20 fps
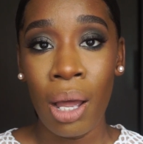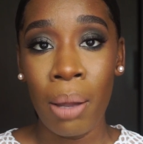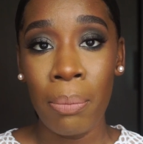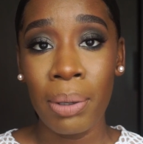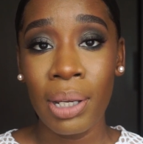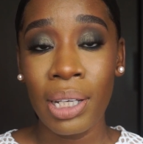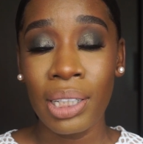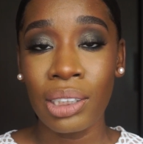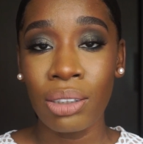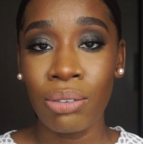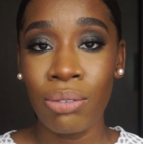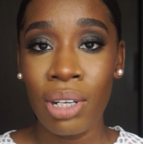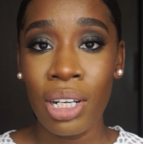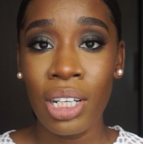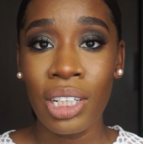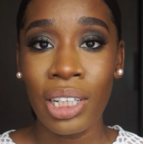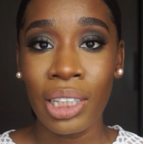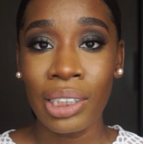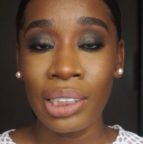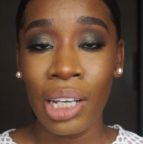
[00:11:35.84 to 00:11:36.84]
because it
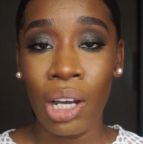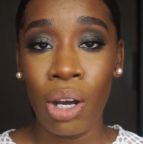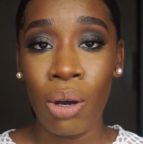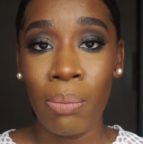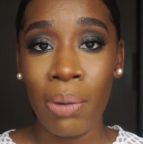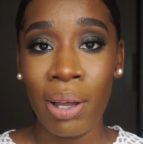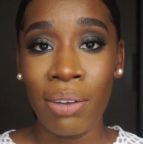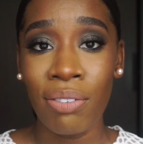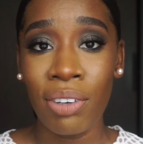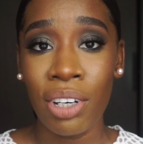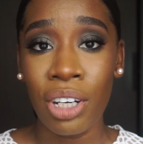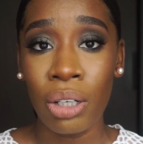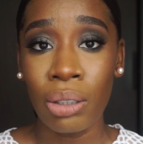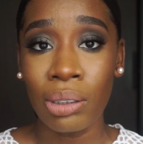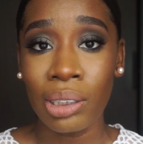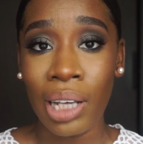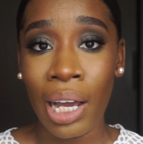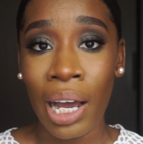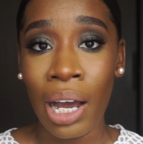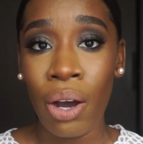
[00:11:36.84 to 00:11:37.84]
really does help my
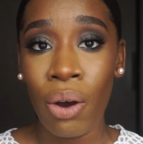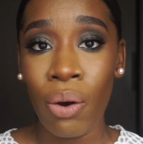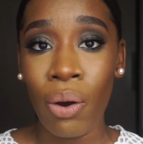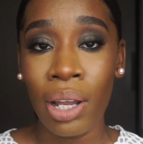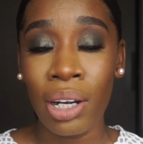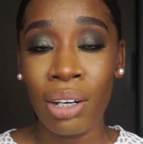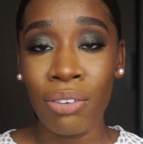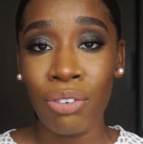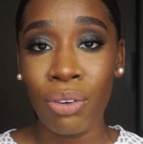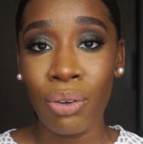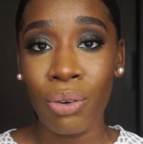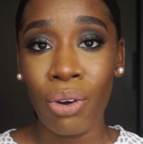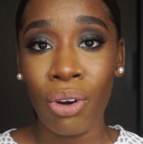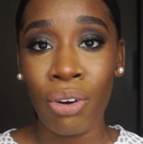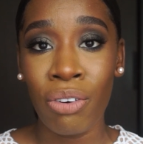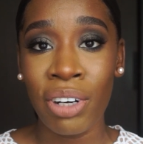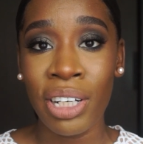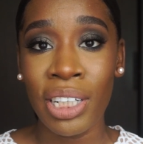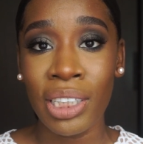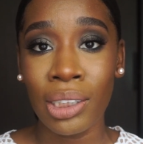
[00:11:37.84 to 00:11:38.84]
videos out. And if you're not
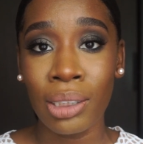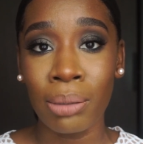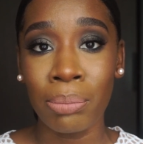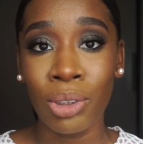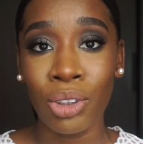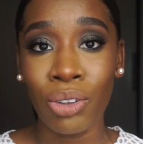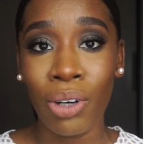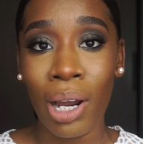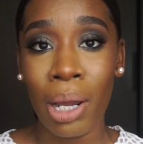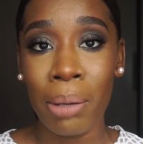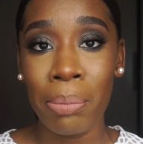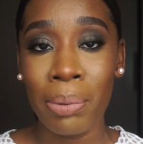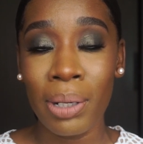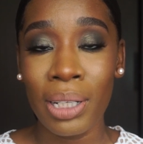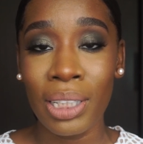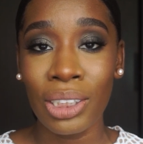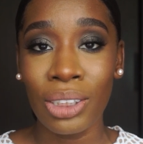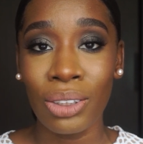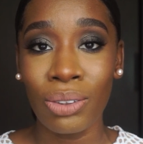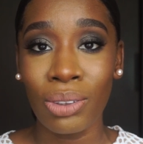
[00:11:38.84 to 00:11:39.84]
already subscribed,
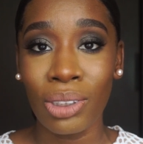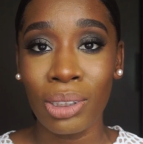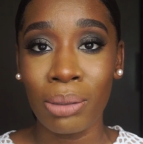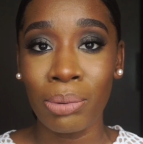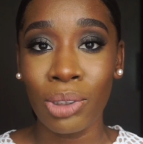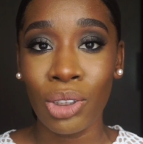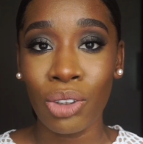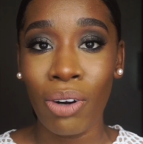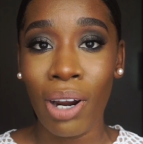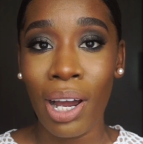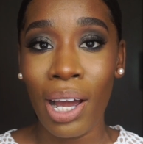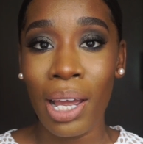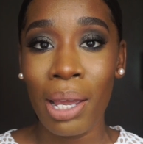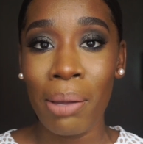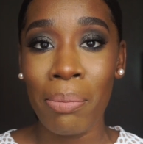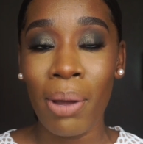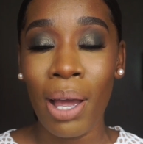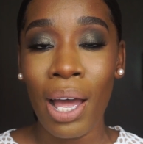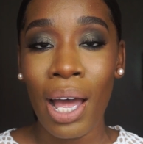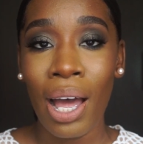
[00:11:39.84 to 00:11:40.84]
please do subscribe.